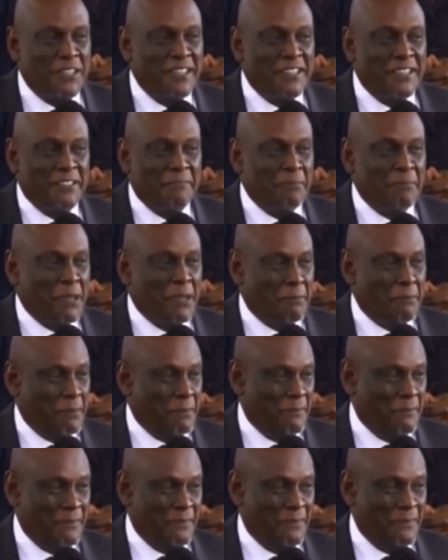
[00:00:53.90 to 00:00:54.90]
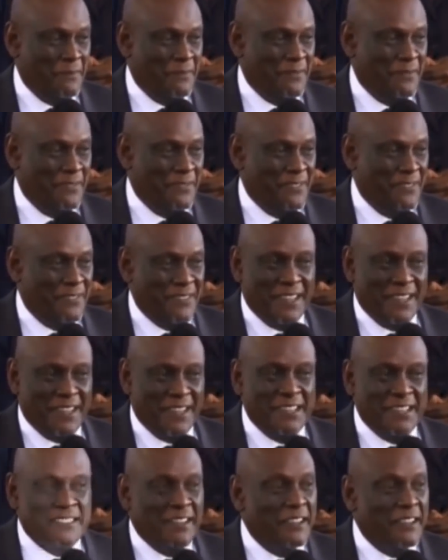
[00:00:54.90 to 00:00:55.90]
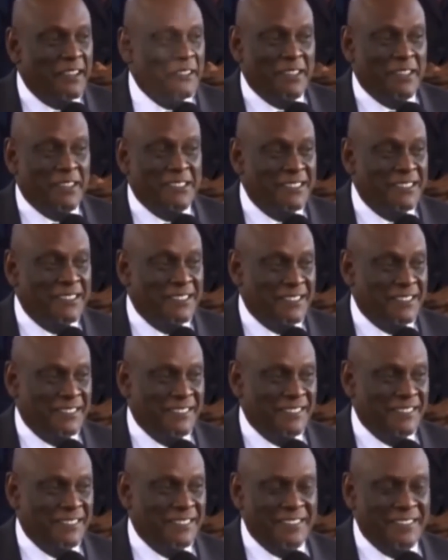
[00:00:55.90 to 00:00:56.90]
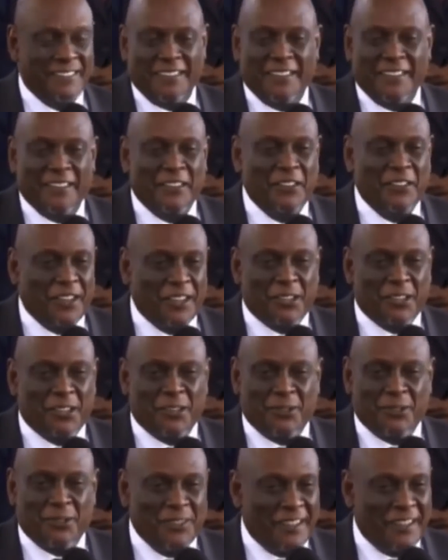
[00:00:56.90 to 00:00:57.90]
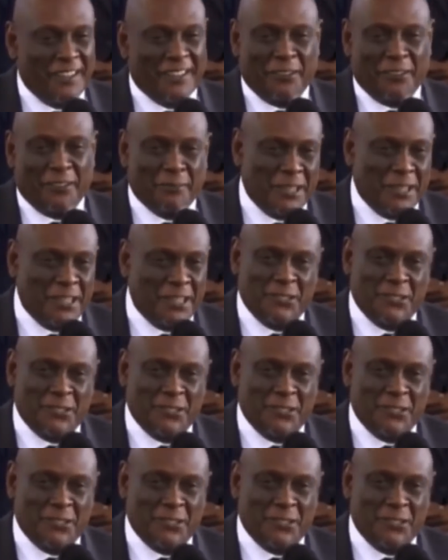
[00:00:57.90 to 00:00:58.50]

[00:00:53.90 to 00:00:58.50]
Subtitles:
not lined them up. It's the heavens. Thank you, and God